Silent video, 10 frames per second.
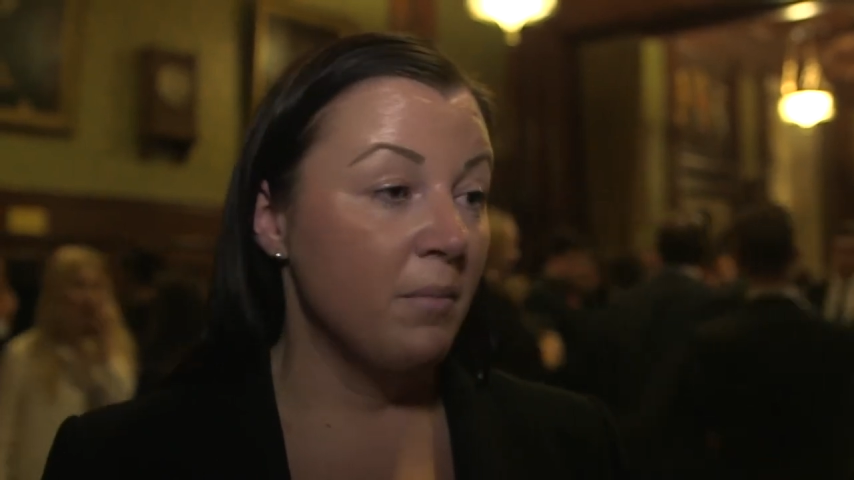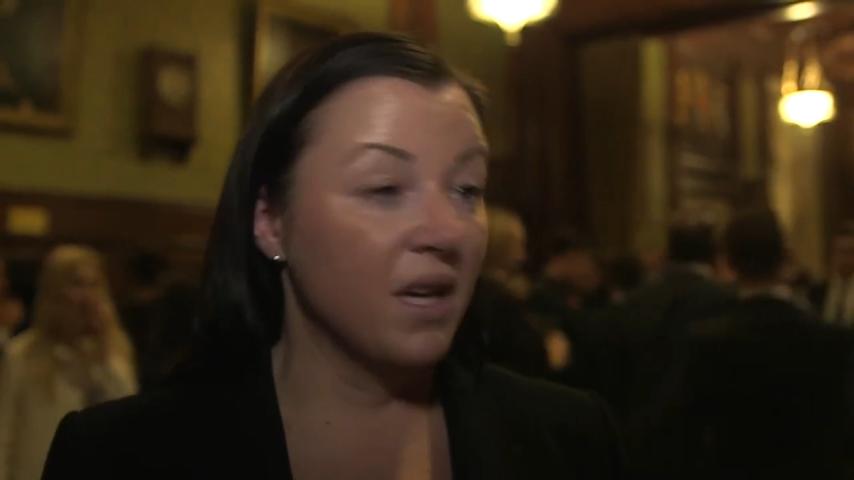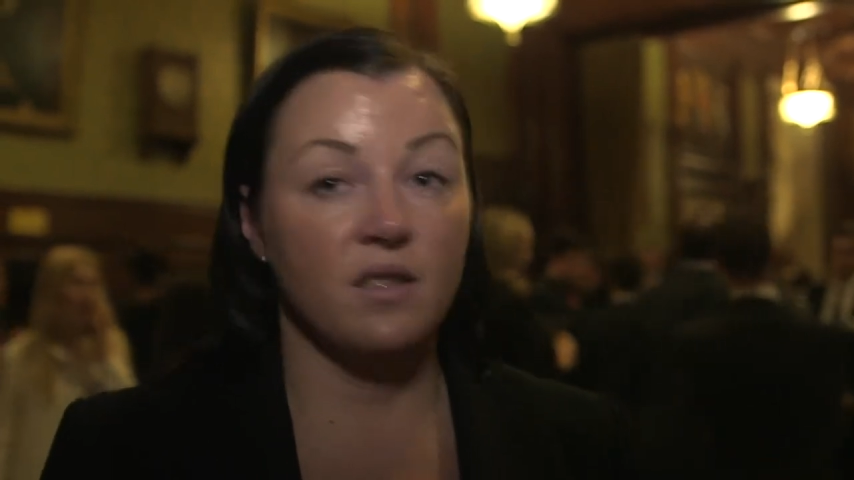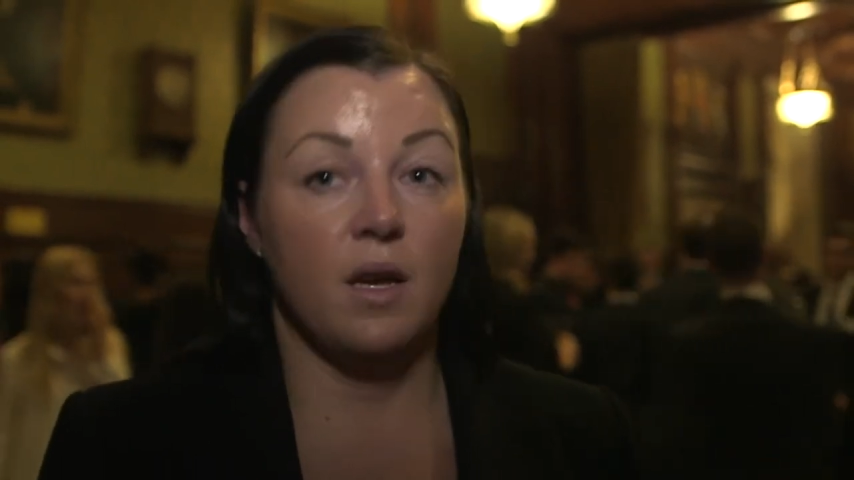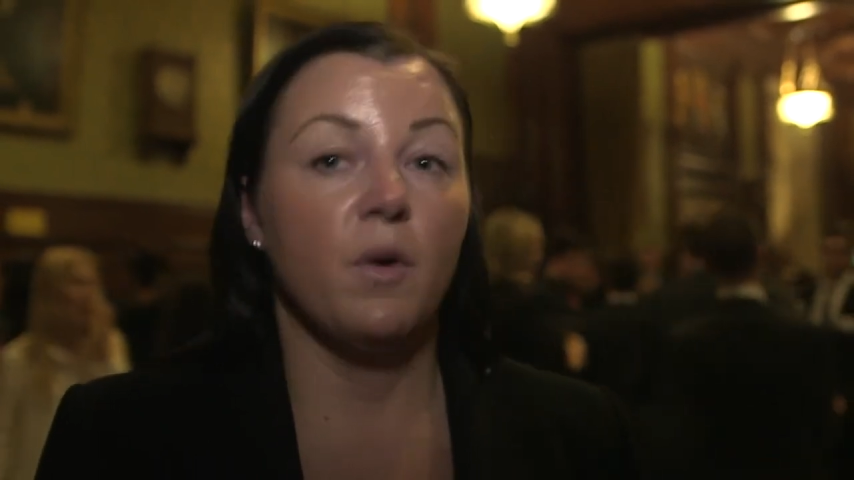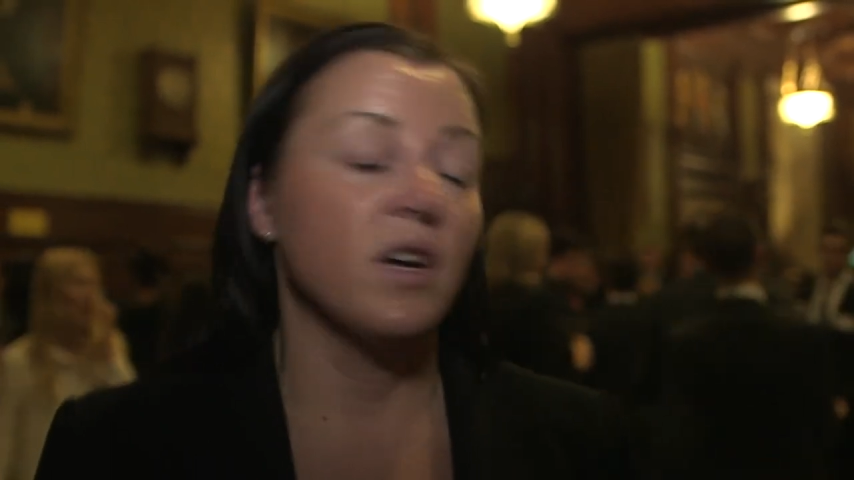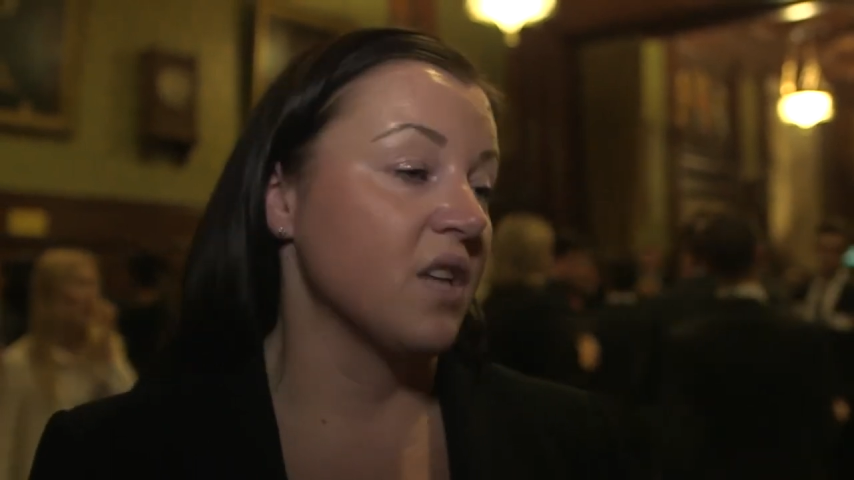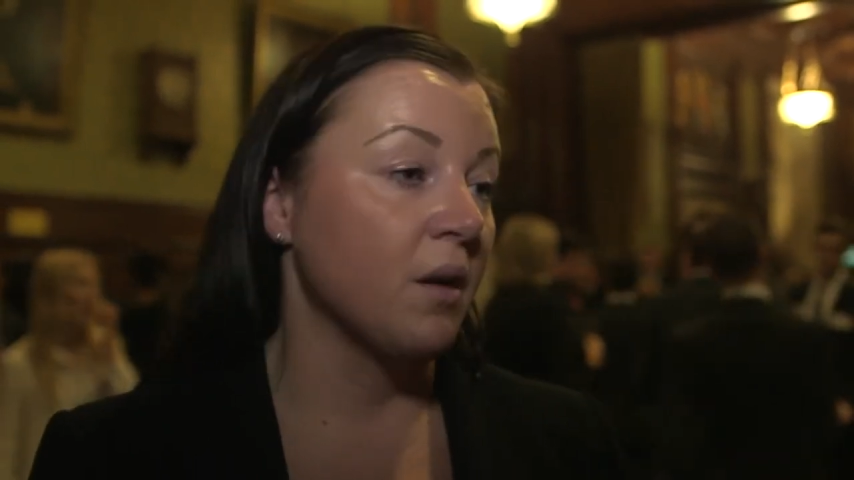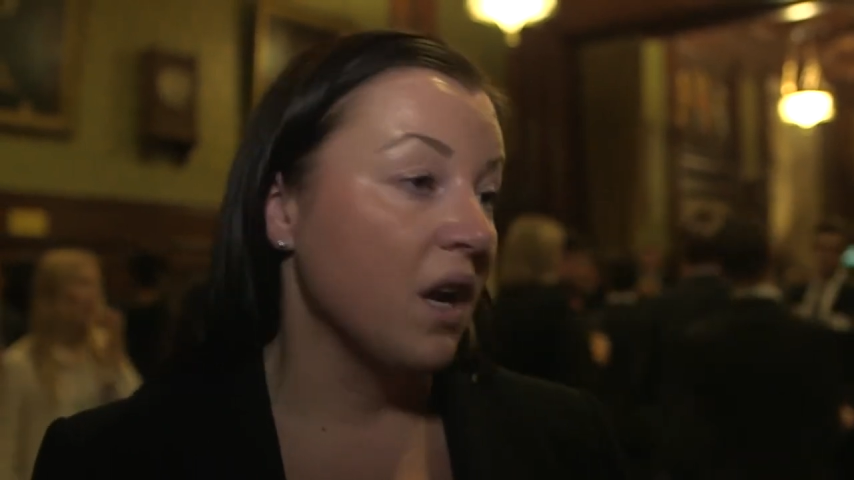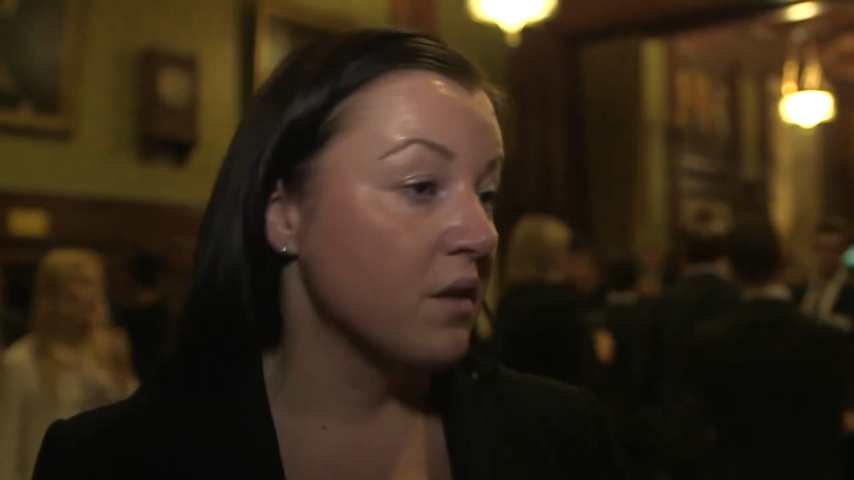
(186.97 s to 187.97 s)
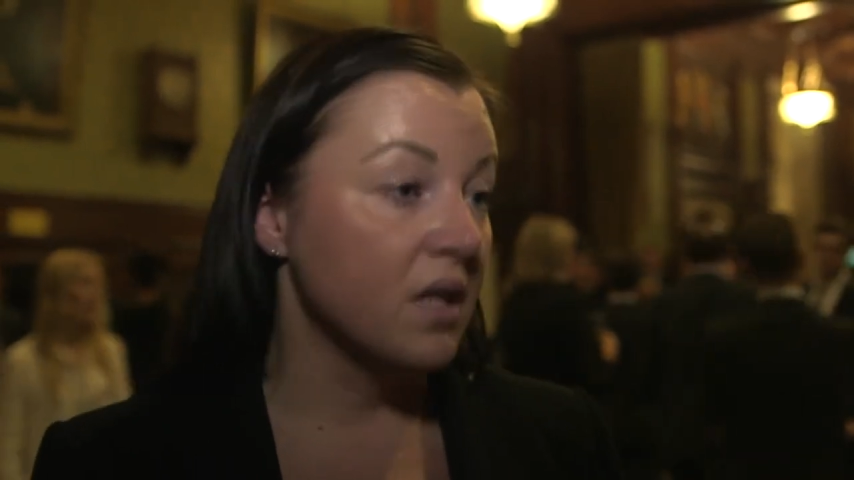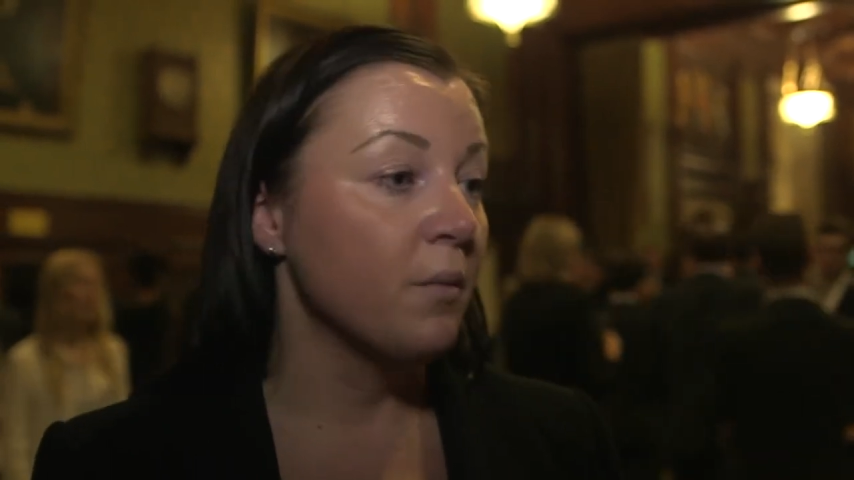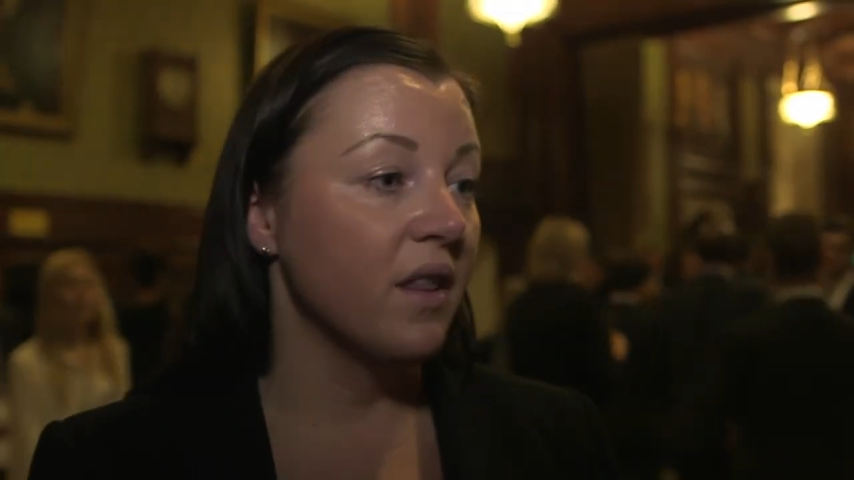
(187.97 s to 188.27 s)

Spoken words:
because they work so closely